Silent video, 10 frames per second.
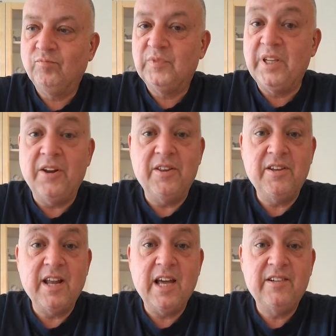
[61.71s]
in the
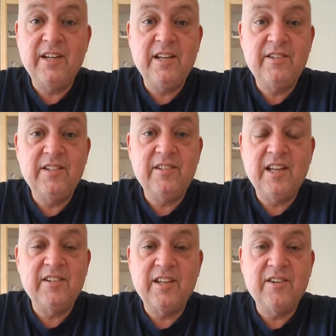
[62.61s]
United States these
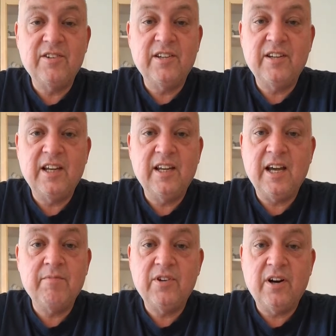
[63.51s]
days, they usually say,
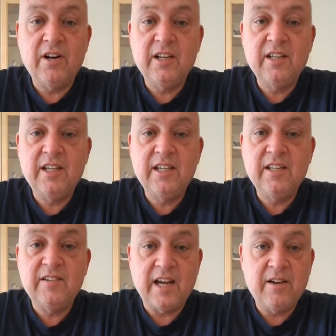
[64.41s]
"I'm sorry,
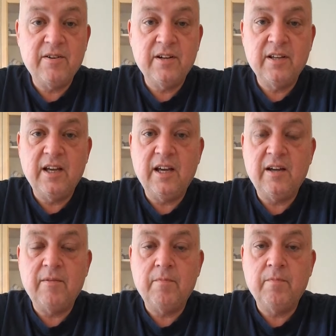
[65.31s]
he's out.
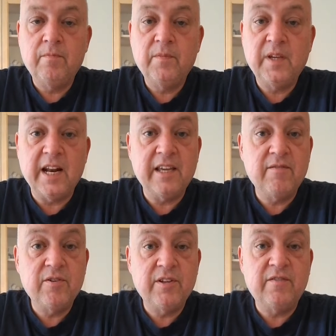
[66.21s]
Can I give
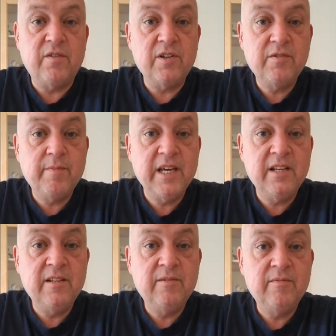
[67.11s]
you his voicemail?"